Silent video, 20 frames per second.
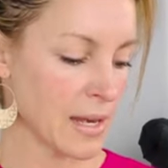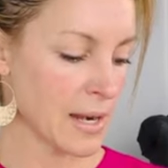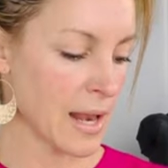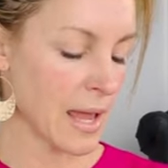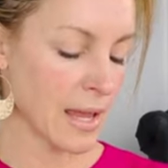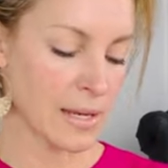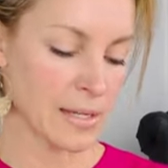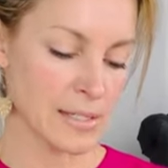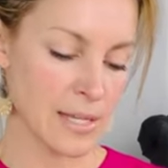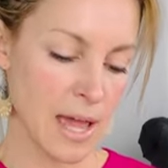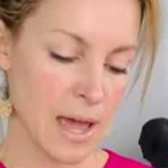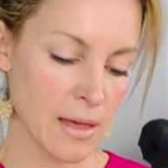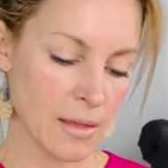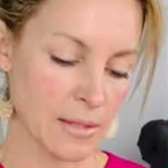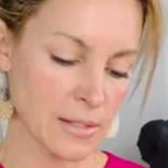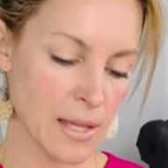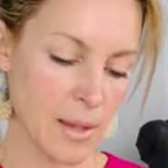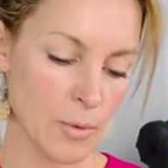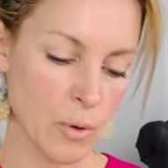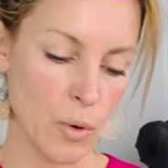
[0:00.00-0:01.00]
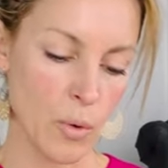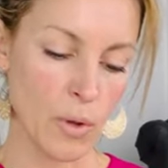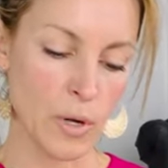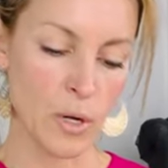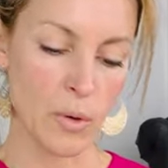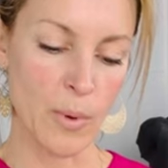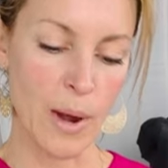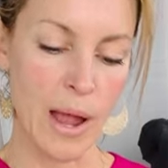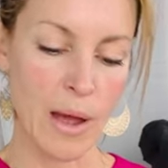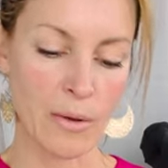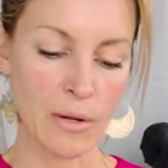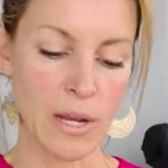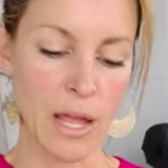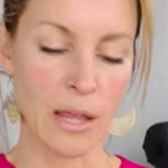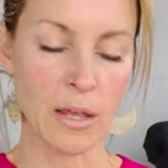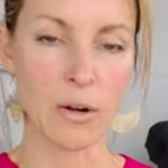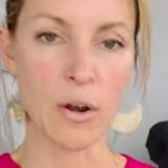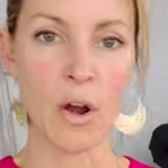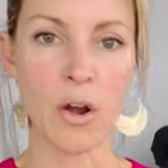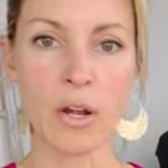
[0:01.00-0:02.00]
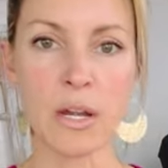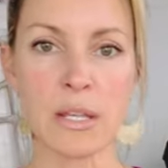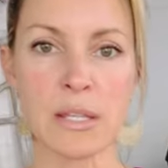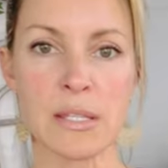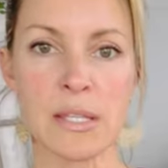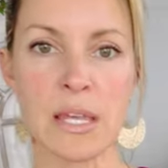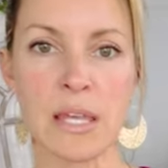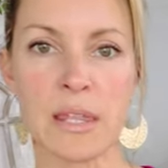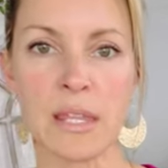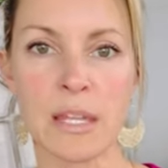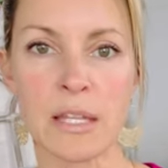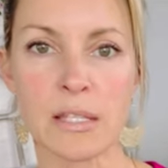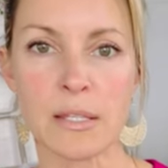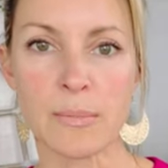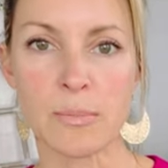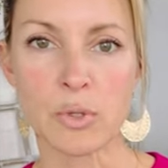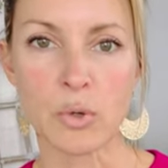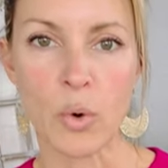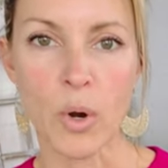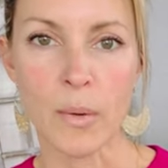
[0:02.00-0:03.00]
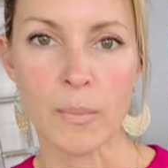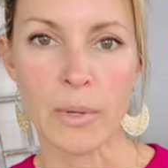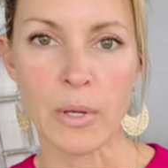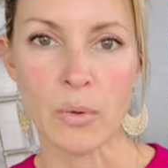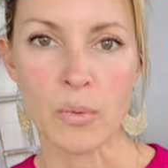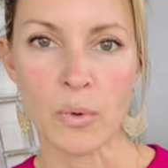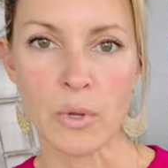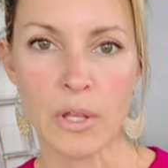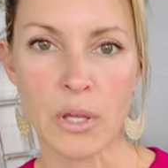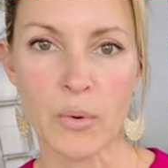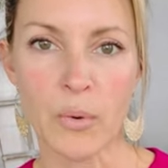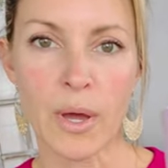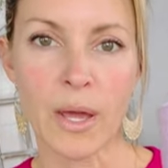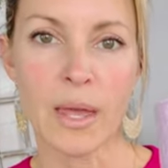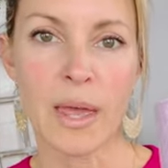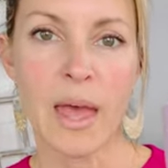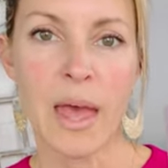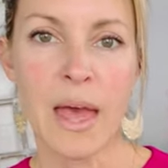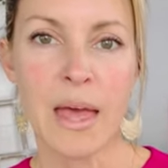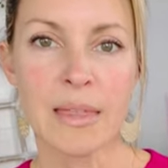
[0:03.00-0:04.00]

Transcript: and I can tell as I'm going around, I can already see that it's absorbing really quick.